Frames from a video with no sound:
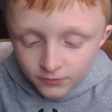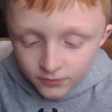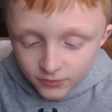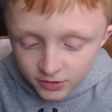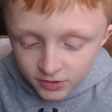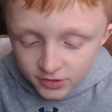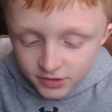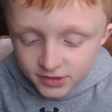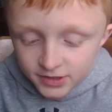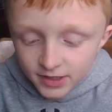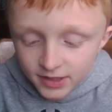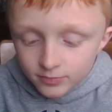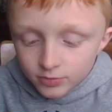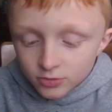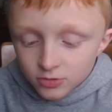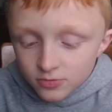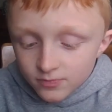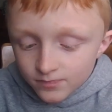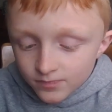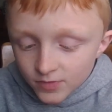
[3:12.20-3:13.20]
for
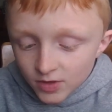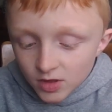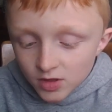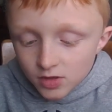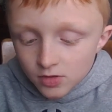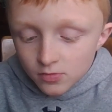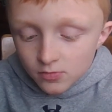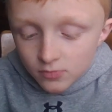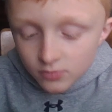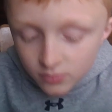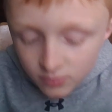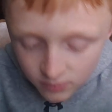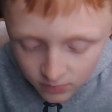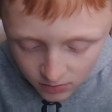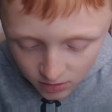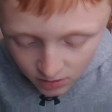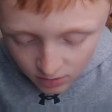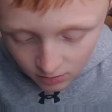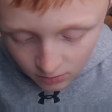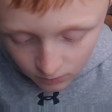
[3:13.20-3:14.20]
example,
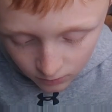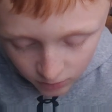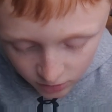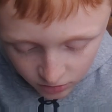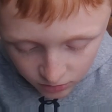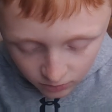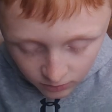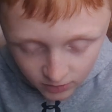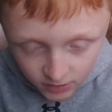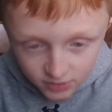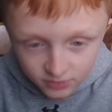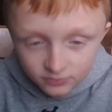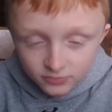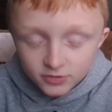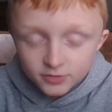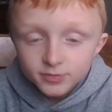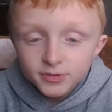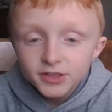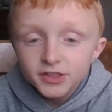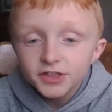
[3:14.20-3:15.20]
which one
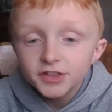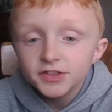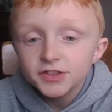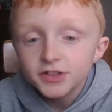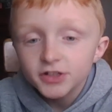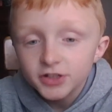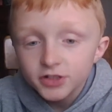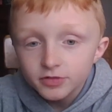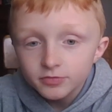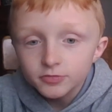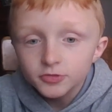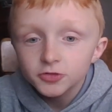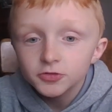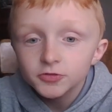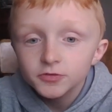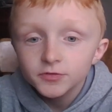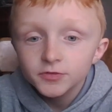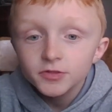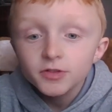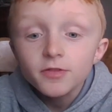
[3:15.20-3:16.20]
would be easier to
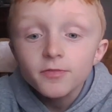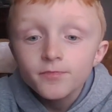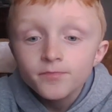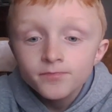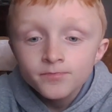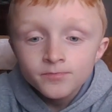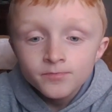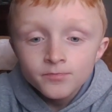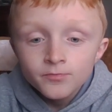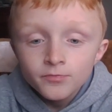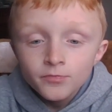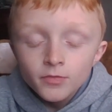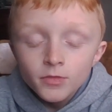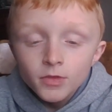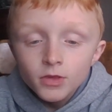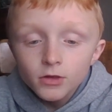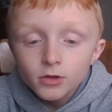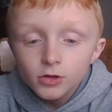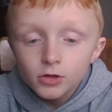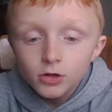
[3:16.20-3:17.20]
move?
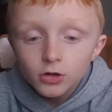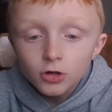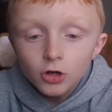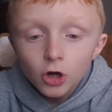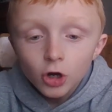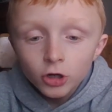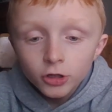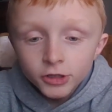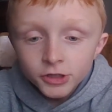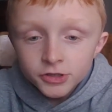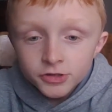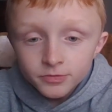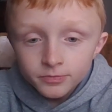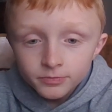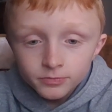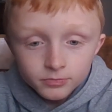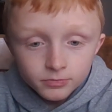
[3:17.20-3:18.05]
A car